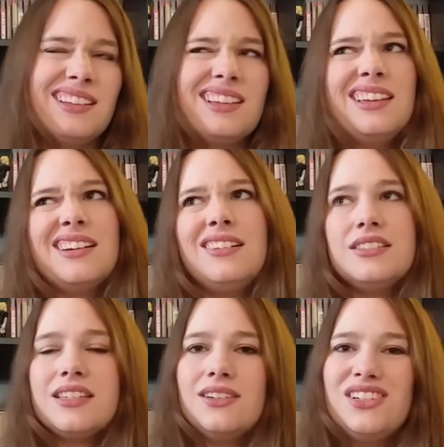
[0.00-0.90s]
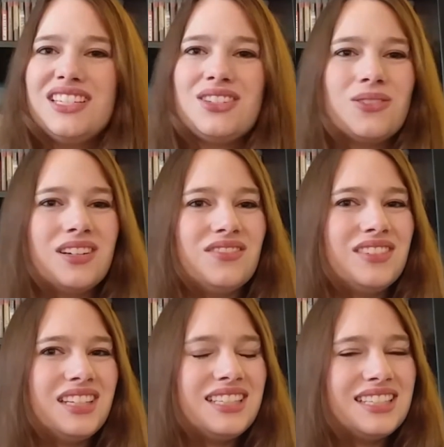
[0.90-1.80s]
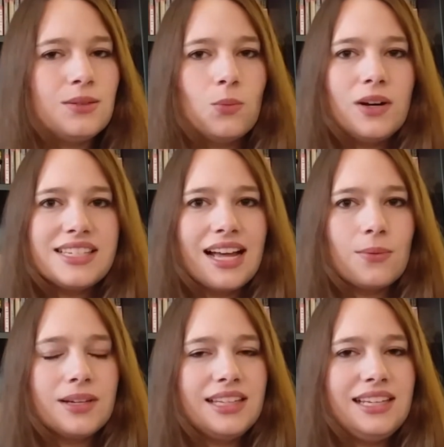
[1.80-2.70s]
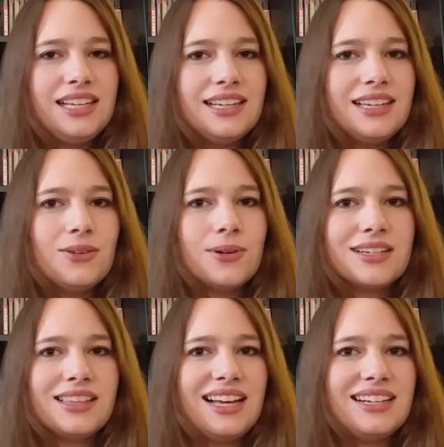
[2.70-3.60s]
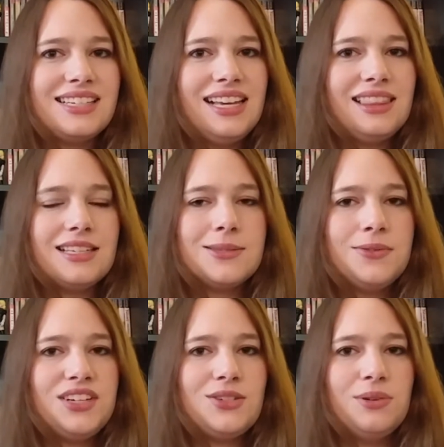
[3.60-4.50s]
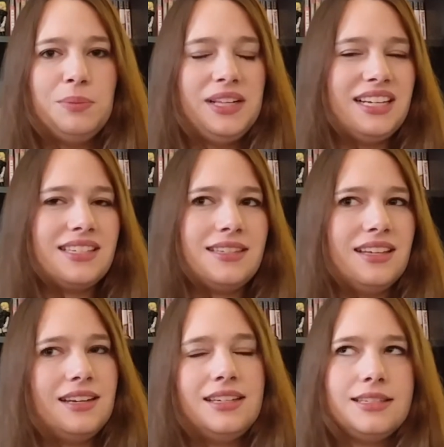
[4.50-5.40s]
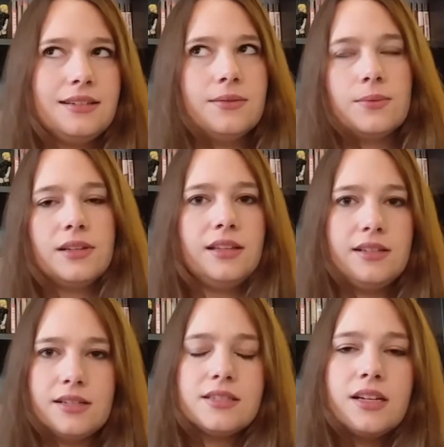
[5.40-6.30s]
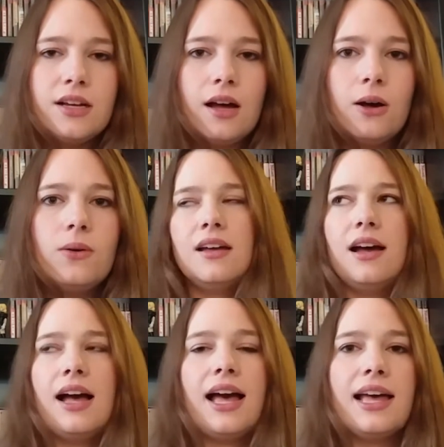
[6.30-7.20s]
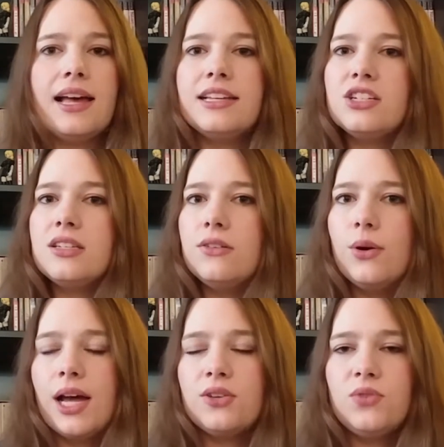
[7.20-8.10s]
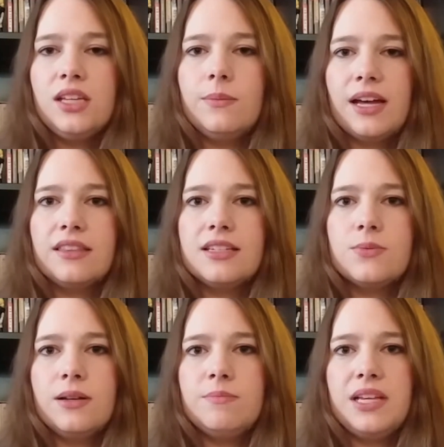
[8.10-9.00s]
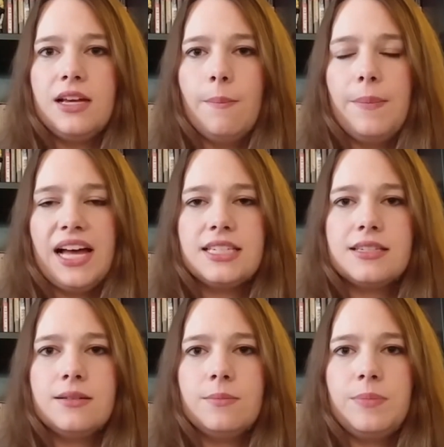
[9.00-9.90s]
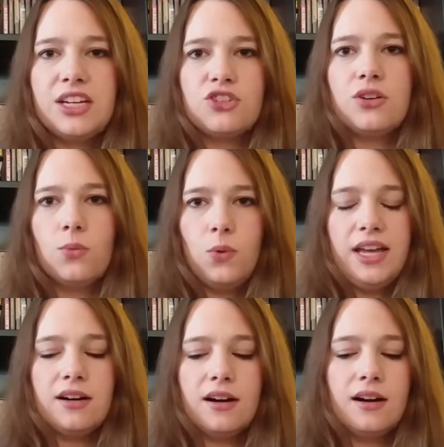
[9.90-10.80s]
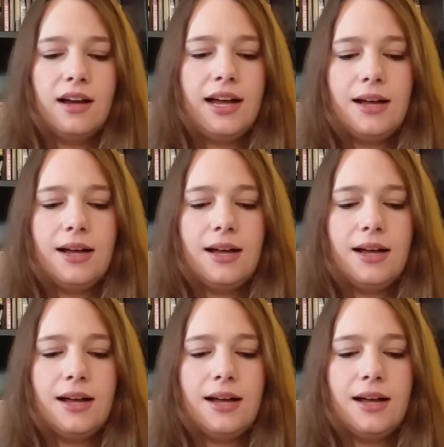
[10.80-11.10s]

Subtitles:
it also is sort of, was that really needed, or did that take this movie to a place that it didn't really need to go? I just don't know how I feel about this one being a Best Picture winner.